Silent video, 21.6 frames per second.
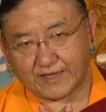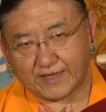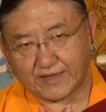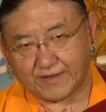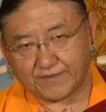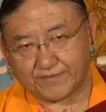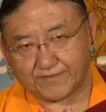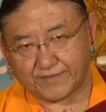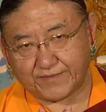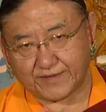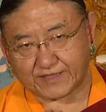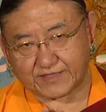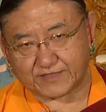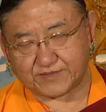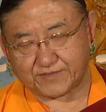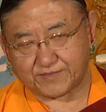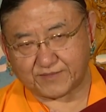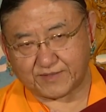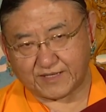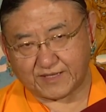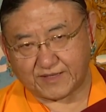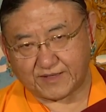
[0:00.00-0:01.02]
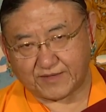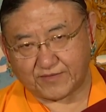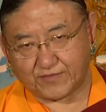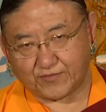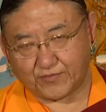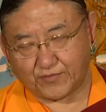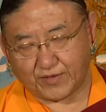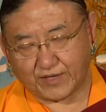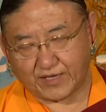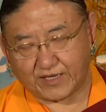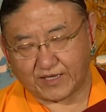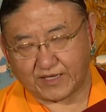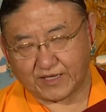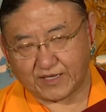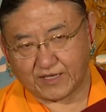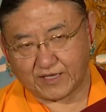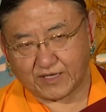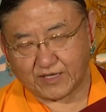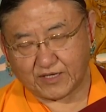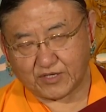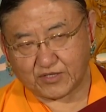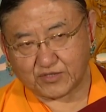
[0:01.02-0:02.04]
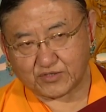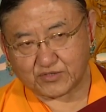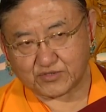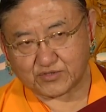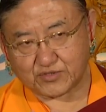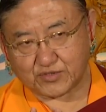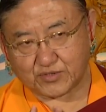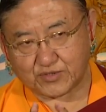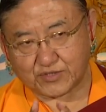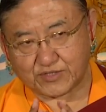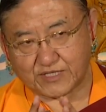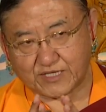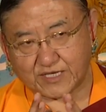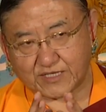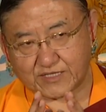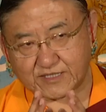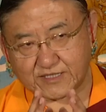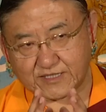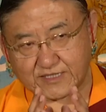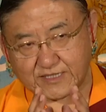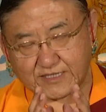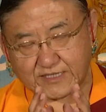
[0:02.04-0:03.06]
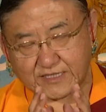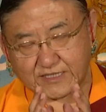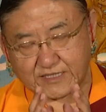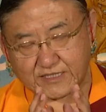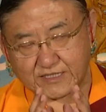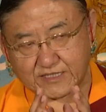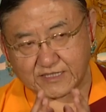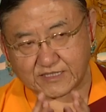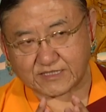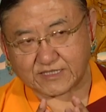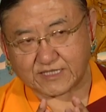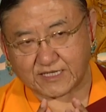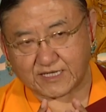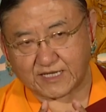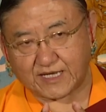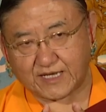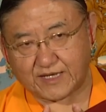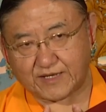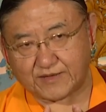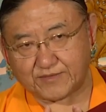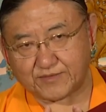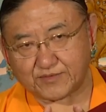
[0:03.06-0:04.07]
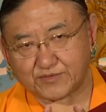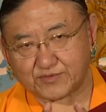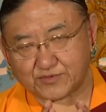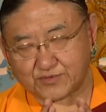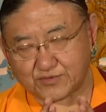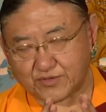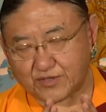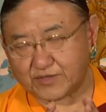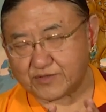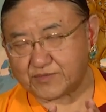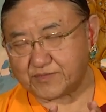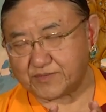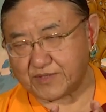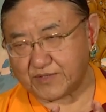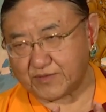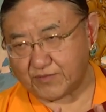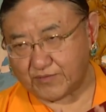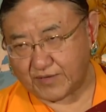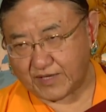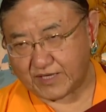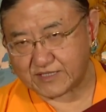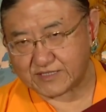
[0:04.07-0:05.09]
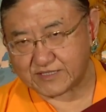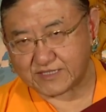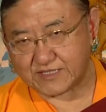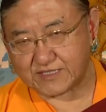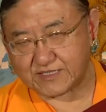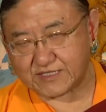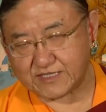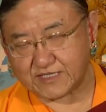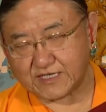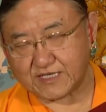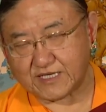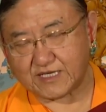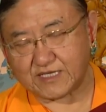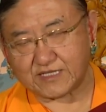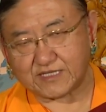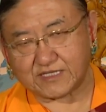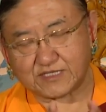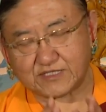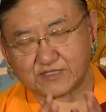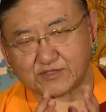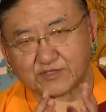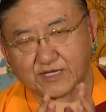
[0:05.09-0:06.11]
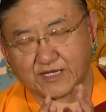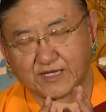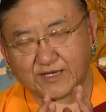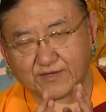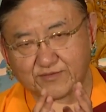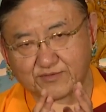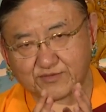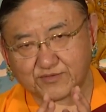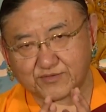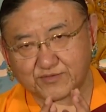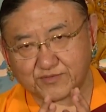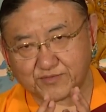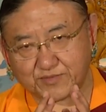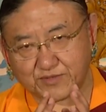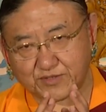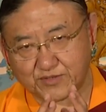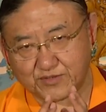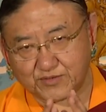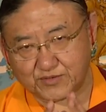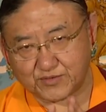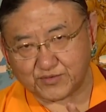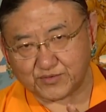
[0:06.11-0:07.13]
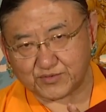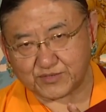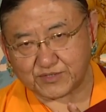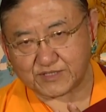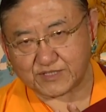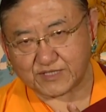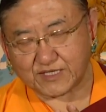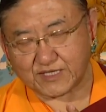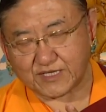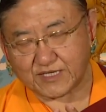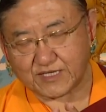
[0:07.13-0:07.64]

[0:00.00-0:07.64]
effectively way, so that this life should not be wasted, and this life should be used